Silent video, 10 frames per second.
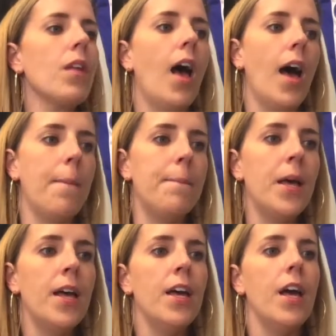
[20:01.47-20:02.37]

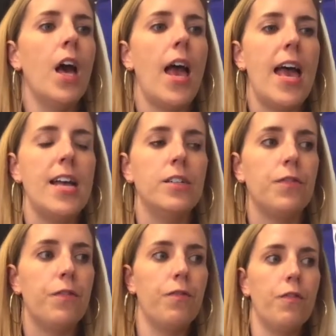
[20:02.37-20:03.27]
And
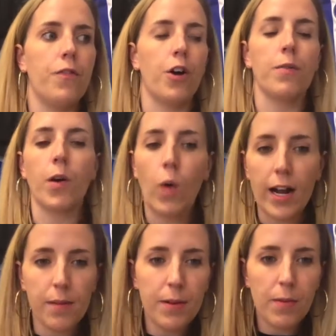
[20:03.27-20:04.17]
for a
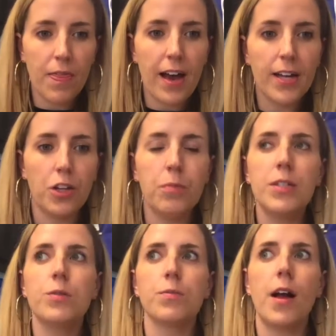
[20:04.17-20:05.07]
requirement with that, you
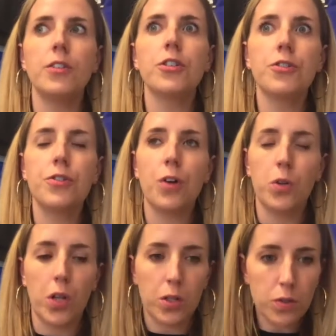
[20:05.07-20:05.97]
must run your
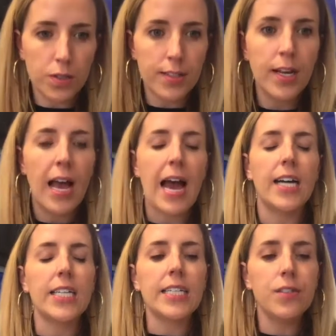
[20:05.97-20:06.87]
solos
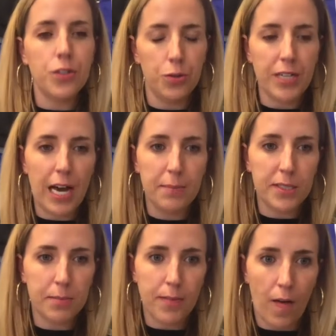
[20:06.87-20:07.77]
at least 2 times
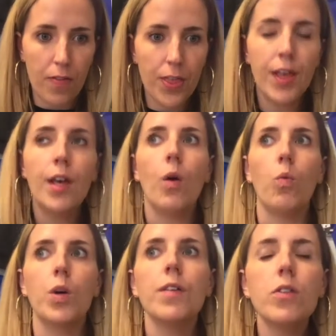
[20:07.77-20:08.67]
a month.
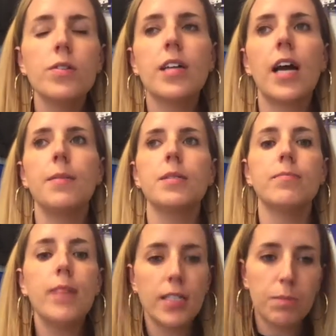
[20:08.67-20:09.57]
One of those times
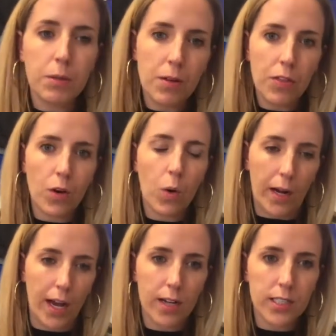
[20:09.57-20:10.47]
must be with the
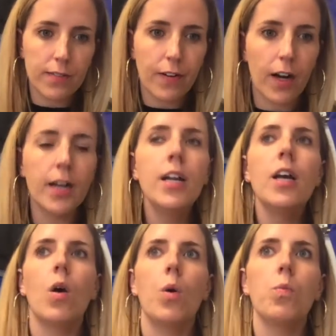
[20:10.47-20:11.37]
choreographer,
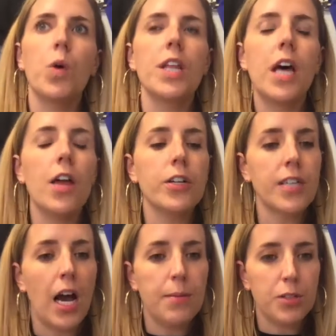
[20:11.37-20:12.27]
and one of the other
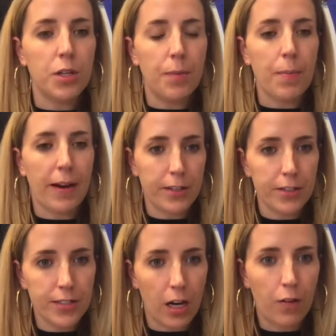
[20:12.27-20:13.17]
times could be by
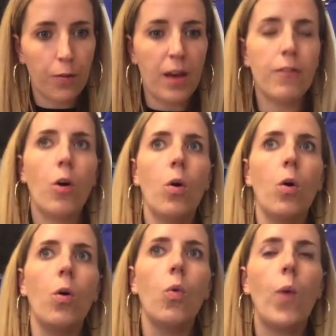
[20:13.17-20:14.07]
yourself. We have a
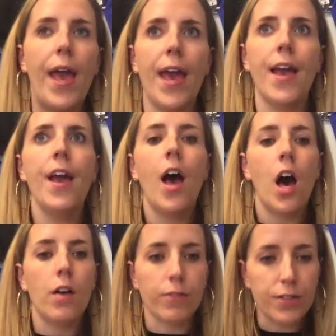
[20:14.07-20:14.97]
whole way
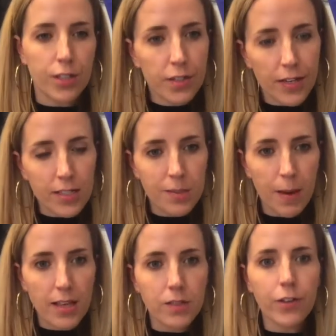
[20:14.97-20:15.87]
of reserving
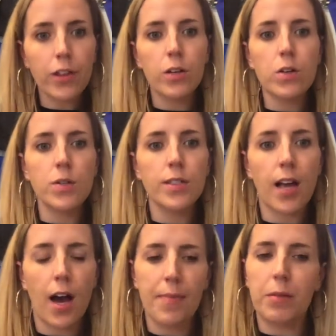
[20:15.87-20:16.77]
space for those
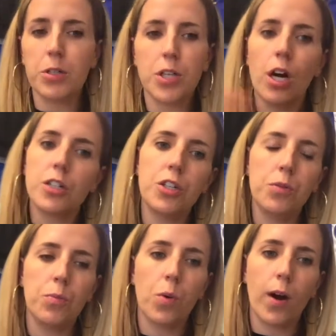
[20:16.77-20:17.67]
that we'll talk to
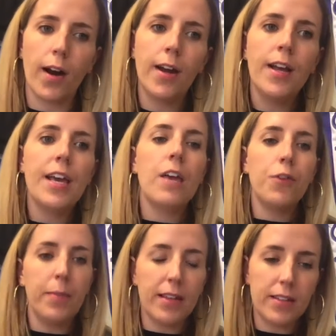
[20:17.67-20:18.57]
more if
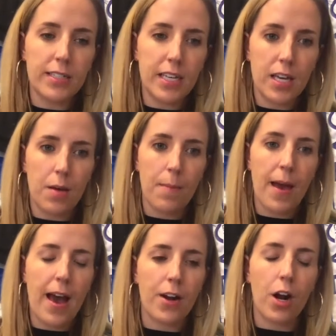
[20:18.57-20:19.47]
you make the team
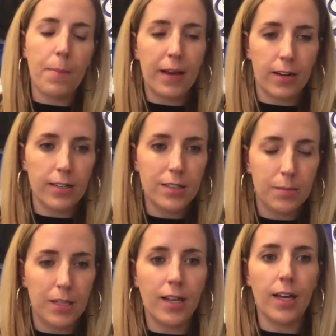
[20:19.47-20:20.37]
at our parents'
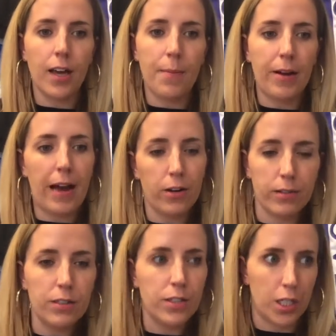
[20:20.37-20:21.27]
meeting about how to
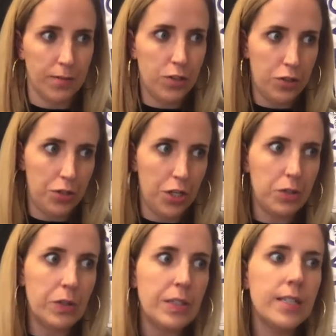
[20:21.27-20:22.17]
reserve
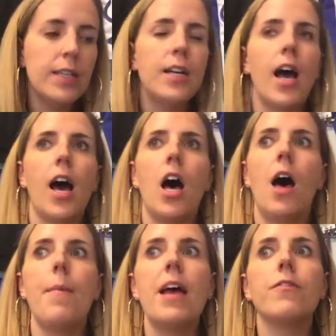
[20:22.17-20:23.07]
studios.
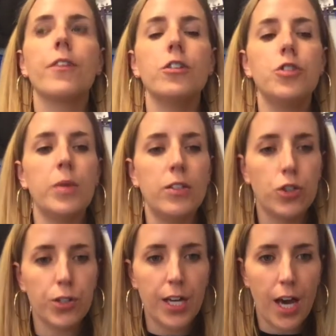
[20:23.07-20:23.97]
And for a duet
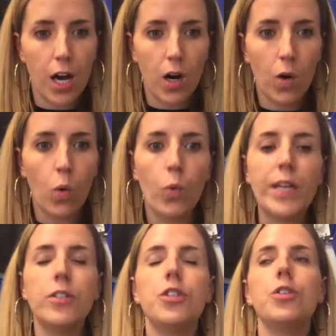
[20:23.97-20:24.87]
trio, we
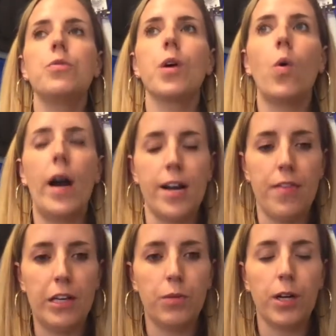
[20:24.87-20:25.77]
do require
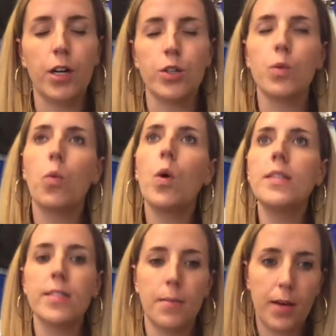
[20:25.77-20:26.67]
that you rehearse
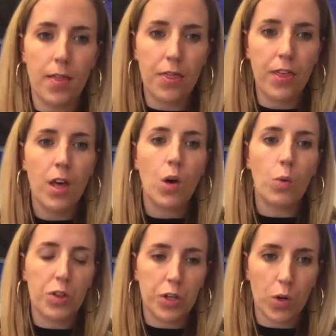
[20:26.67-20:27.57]
once a month
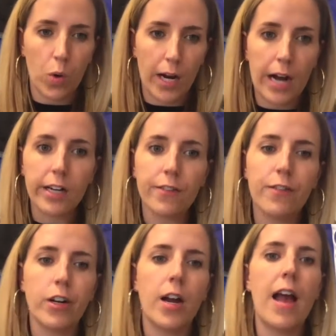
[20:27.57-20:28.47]
with your
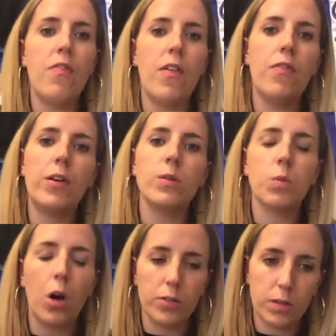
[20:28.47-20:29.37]
choreographer, and then those
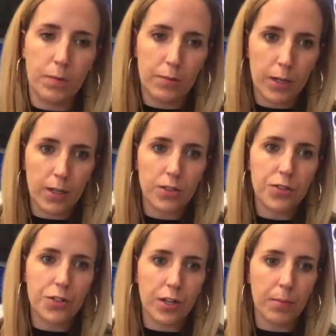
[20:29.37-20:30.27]
will also be
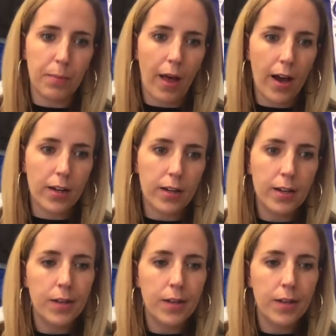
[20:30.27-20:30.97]
rehearsed during block.